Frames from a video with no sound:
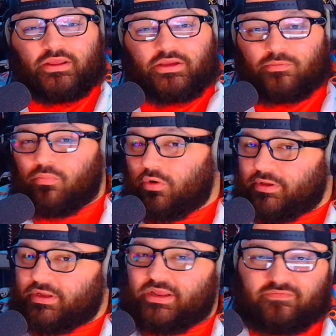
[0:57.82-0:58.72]
Good morning,
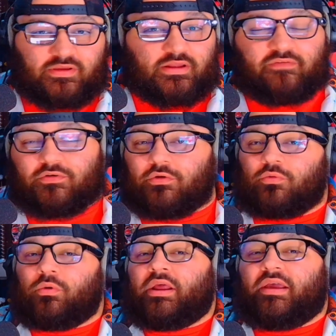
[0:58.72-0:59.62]
good evening, good afternoon.
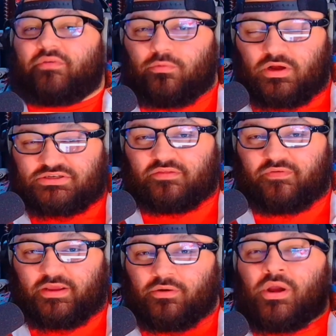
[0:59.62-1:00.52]
Whenever you're watching the
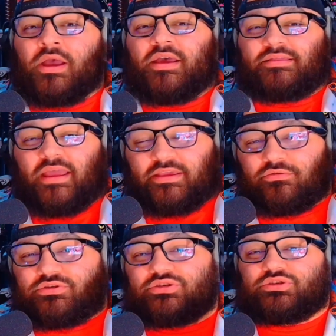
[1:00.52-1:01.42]
video, thank you
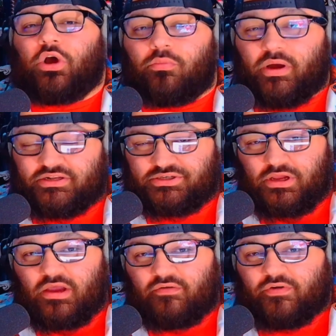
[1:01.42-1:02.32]
so much
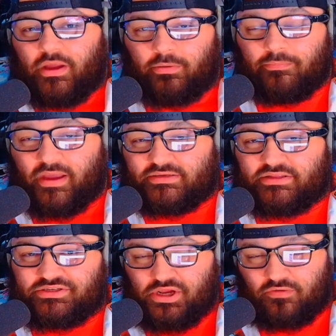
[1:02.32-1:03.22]
for coming back to the
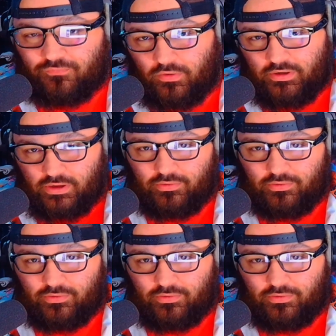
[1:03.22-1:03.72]
channel for another